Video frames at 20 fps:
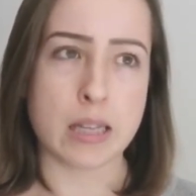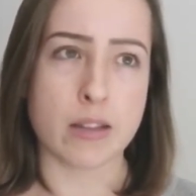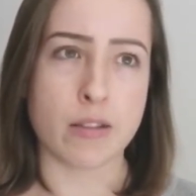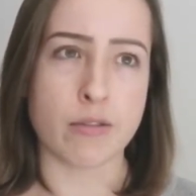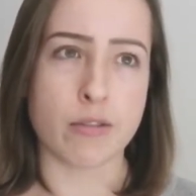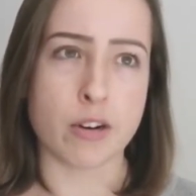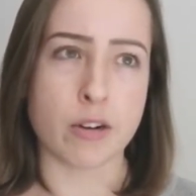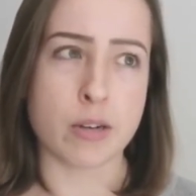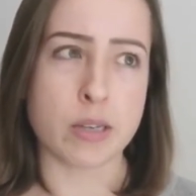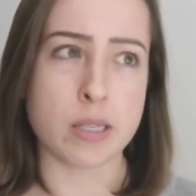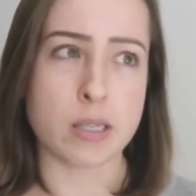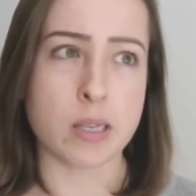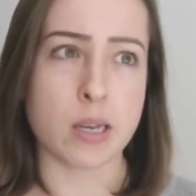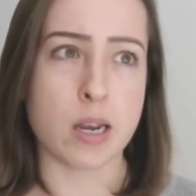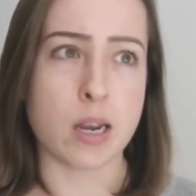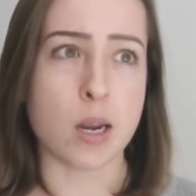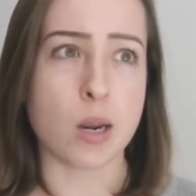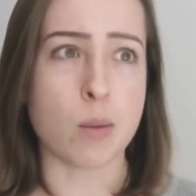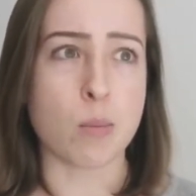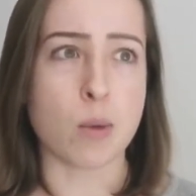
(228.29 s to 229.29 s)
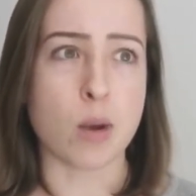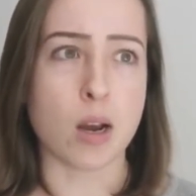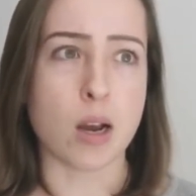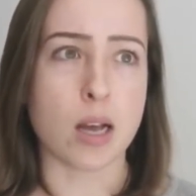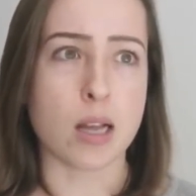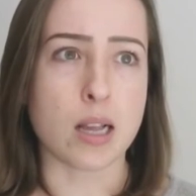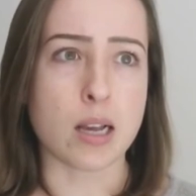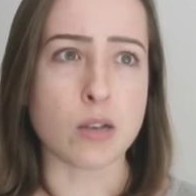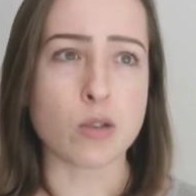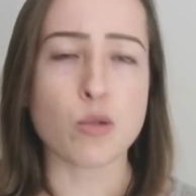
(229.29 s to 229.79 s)
The very same
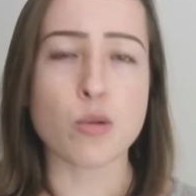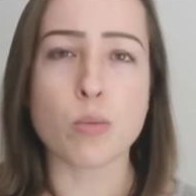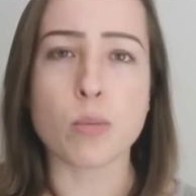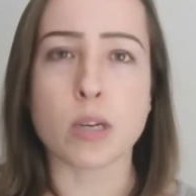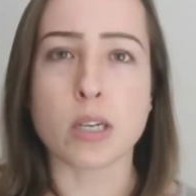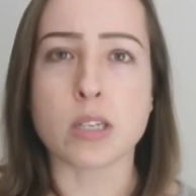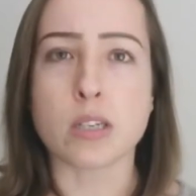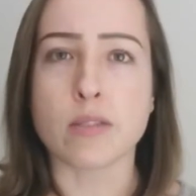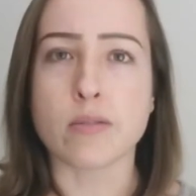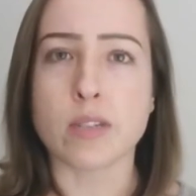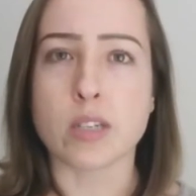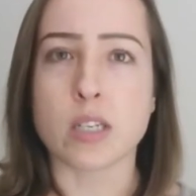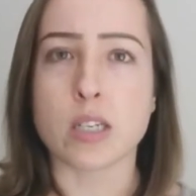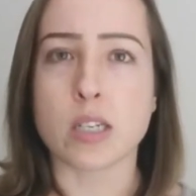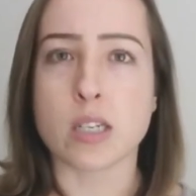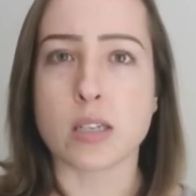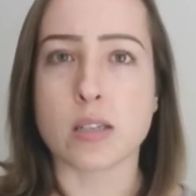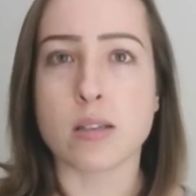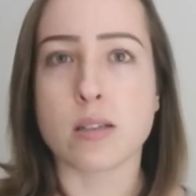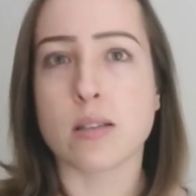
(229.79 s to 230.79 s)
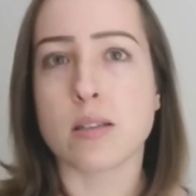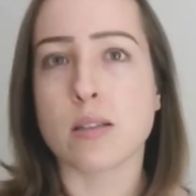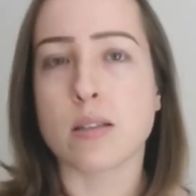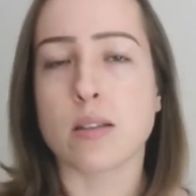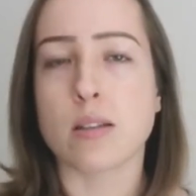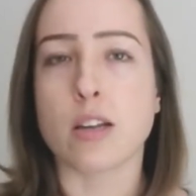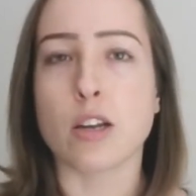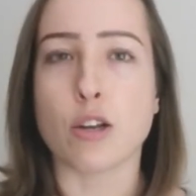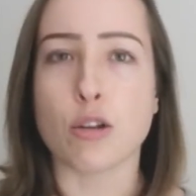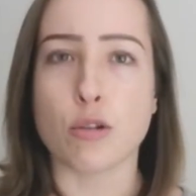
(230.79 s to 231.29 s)
classroom activities
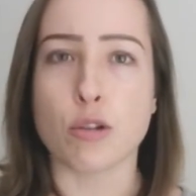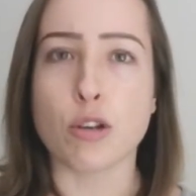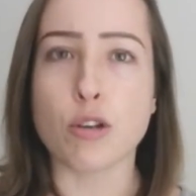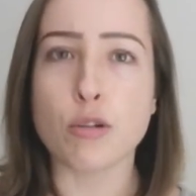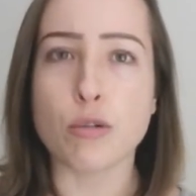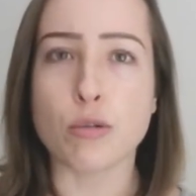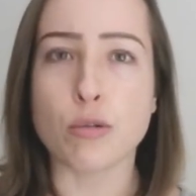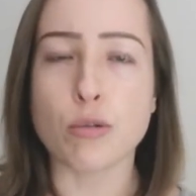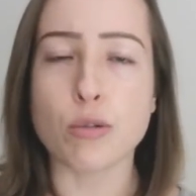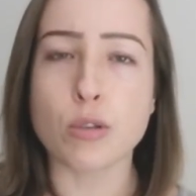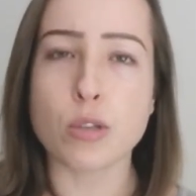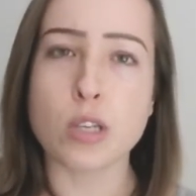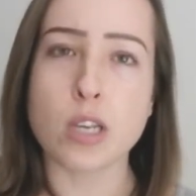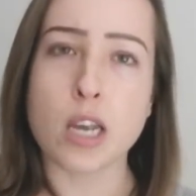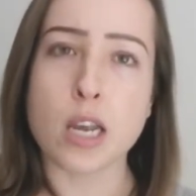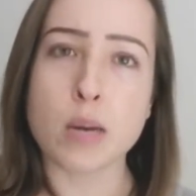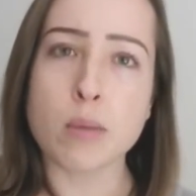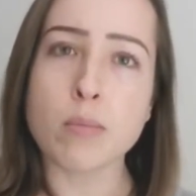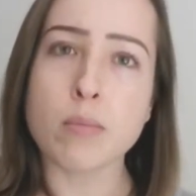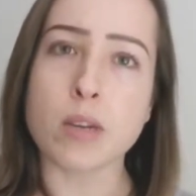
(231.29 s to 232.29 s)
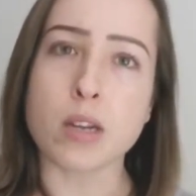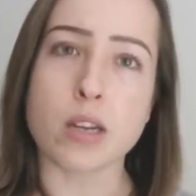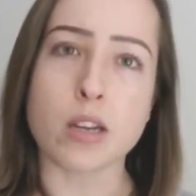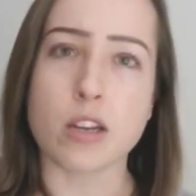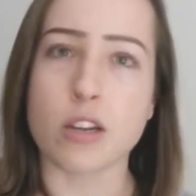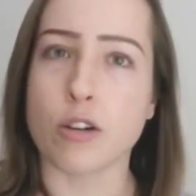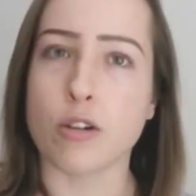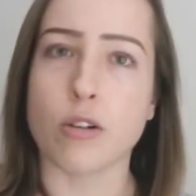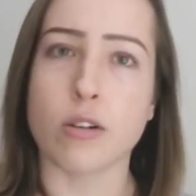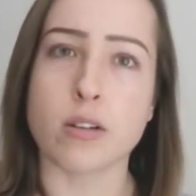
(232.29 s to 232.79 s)
that you use can
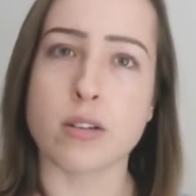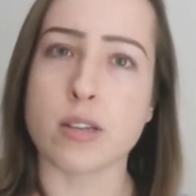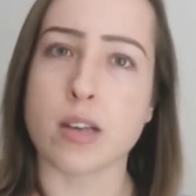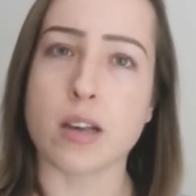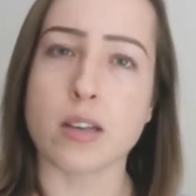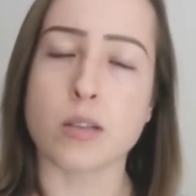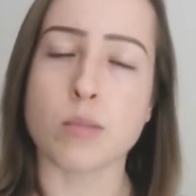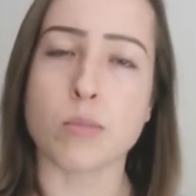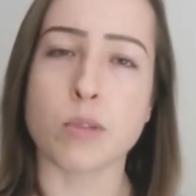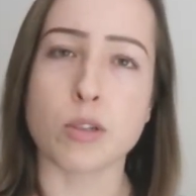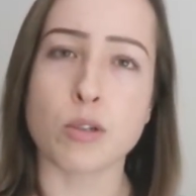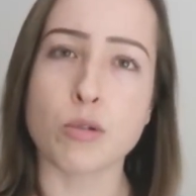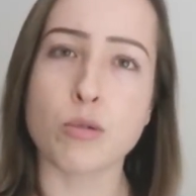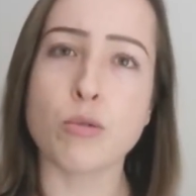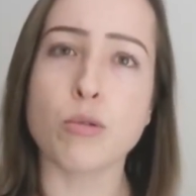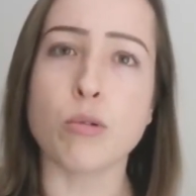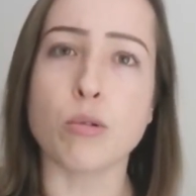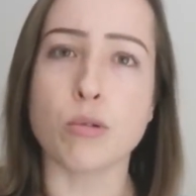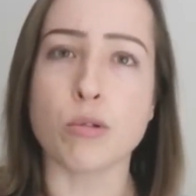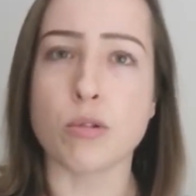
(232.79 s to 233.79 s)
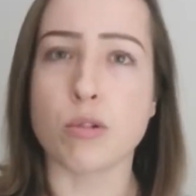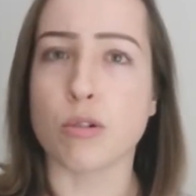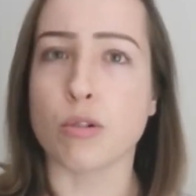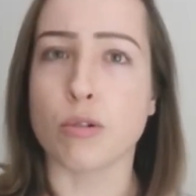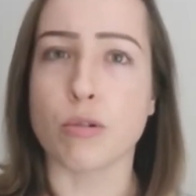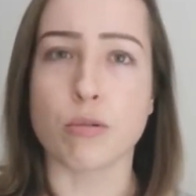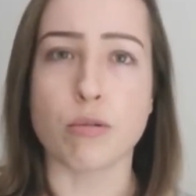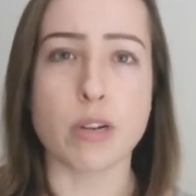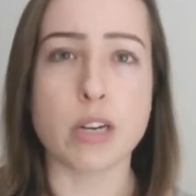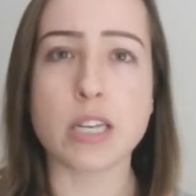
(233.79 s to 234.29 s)
be your assessment tools,
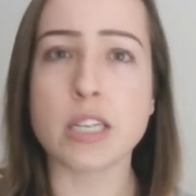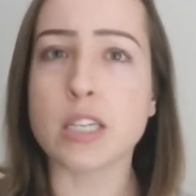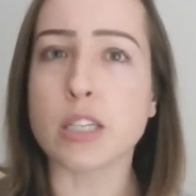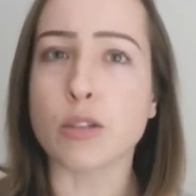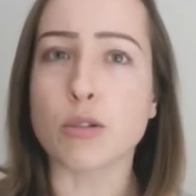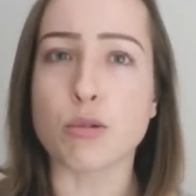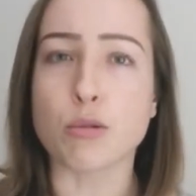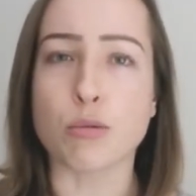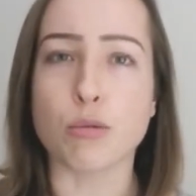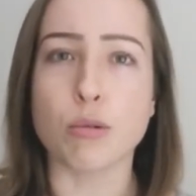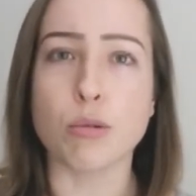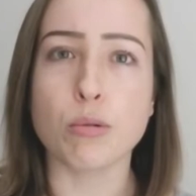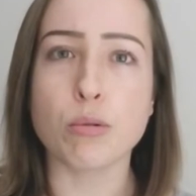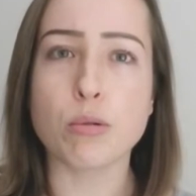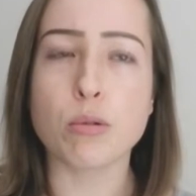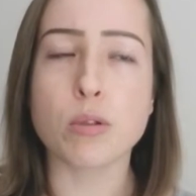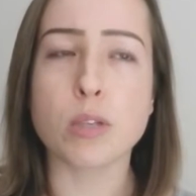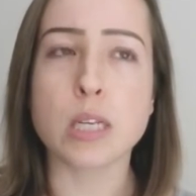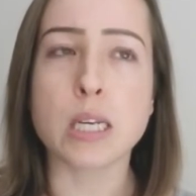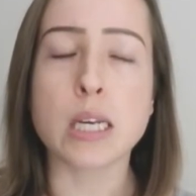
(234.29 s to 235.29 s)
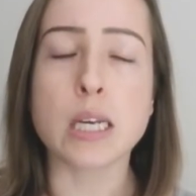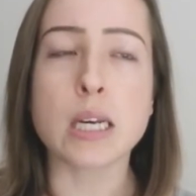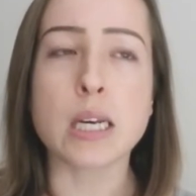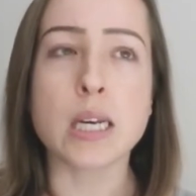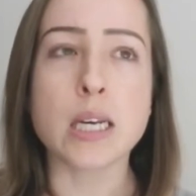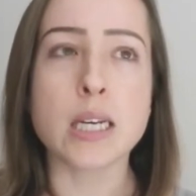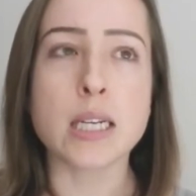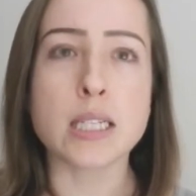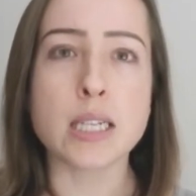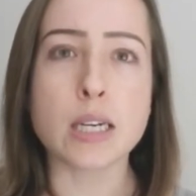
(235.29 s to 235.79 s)
your grading tools.
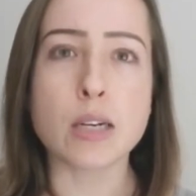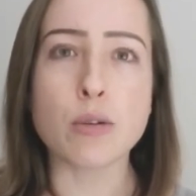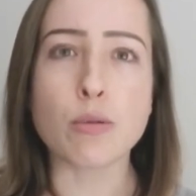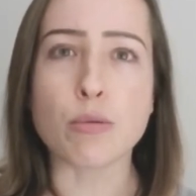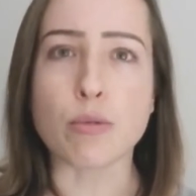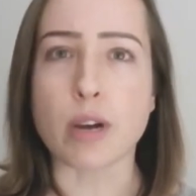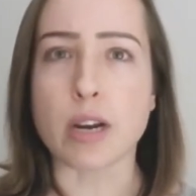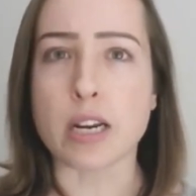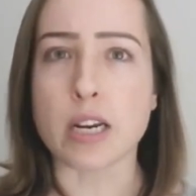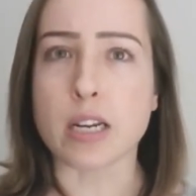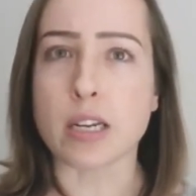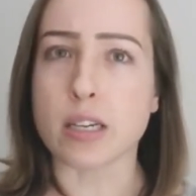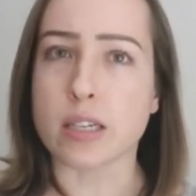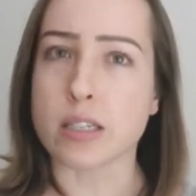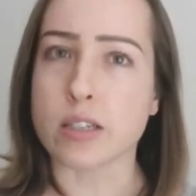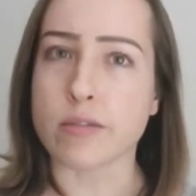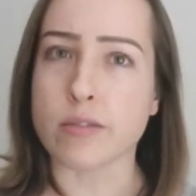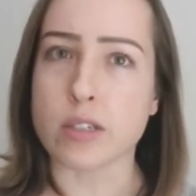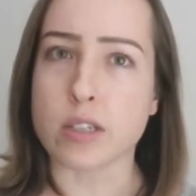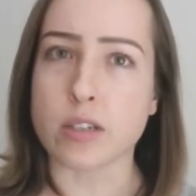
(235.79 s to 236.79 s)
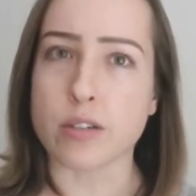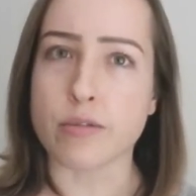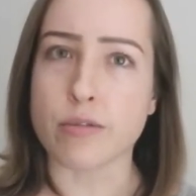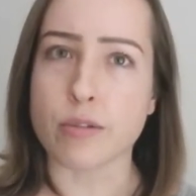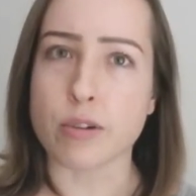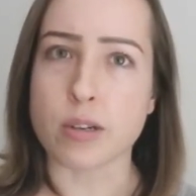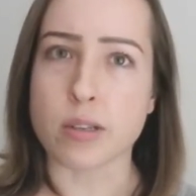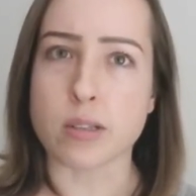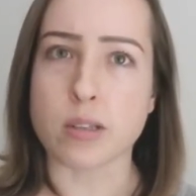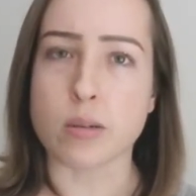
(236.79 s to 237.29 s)
Take a writing activity,
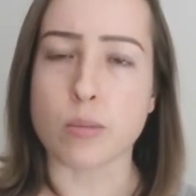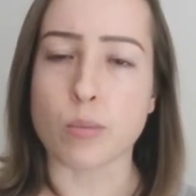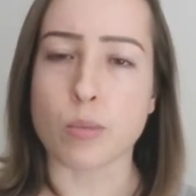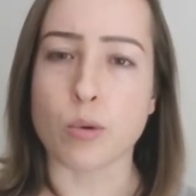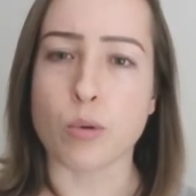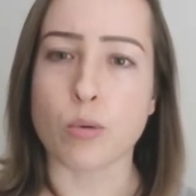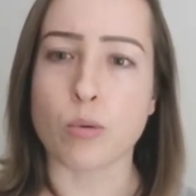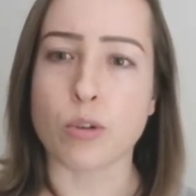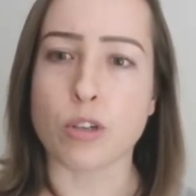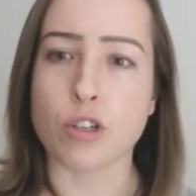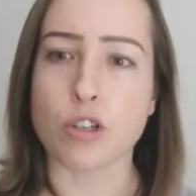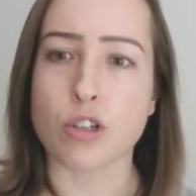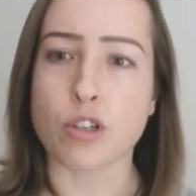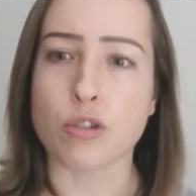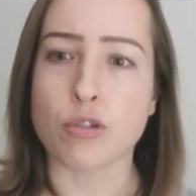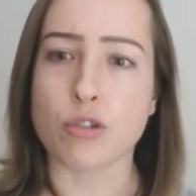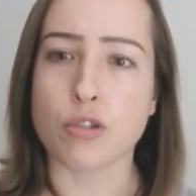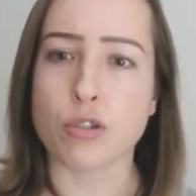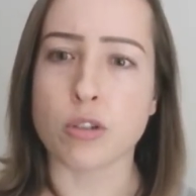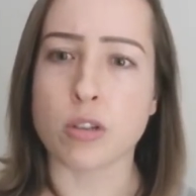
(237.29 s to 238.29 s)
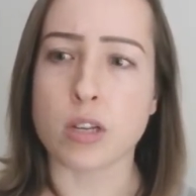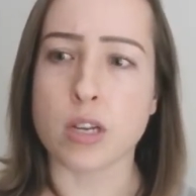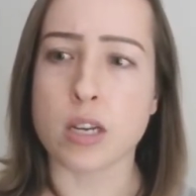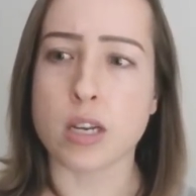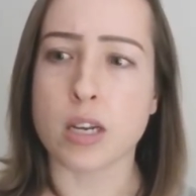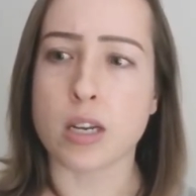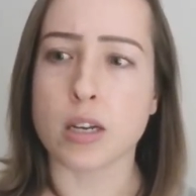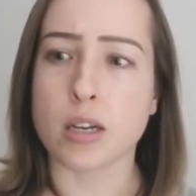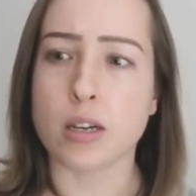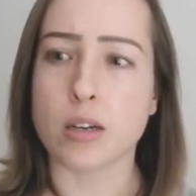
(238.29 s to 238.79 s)
for example, which
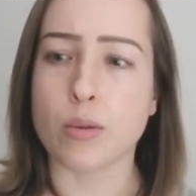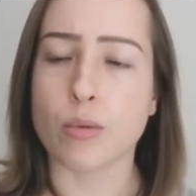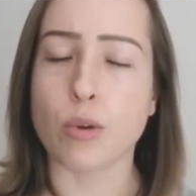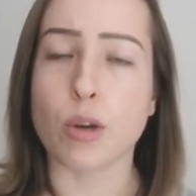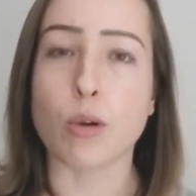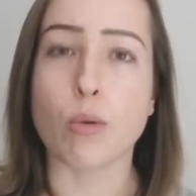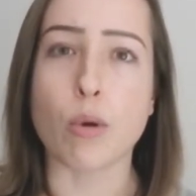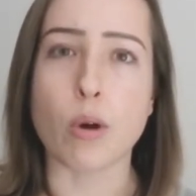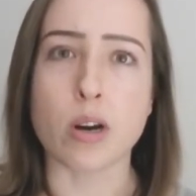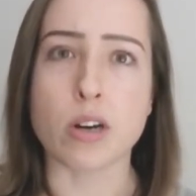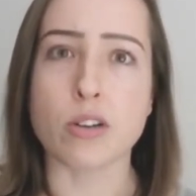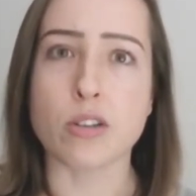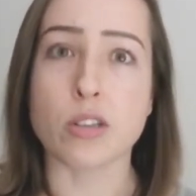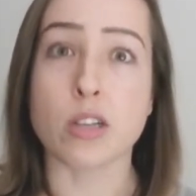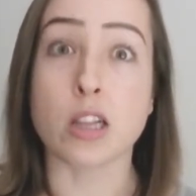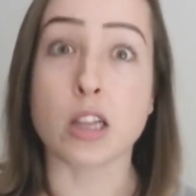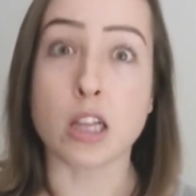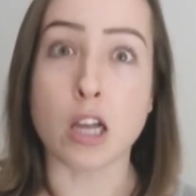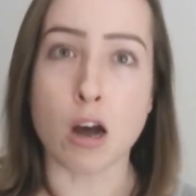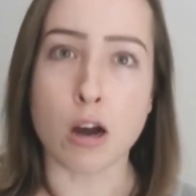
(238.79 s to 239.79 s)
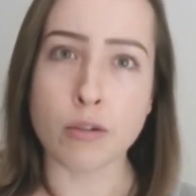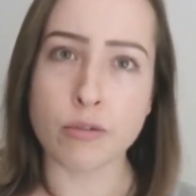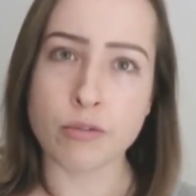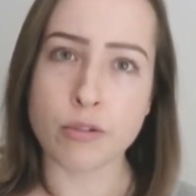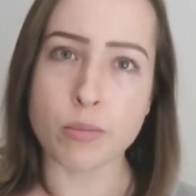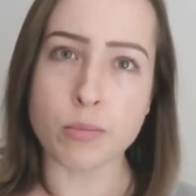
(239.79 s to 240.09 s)
usually requires a lot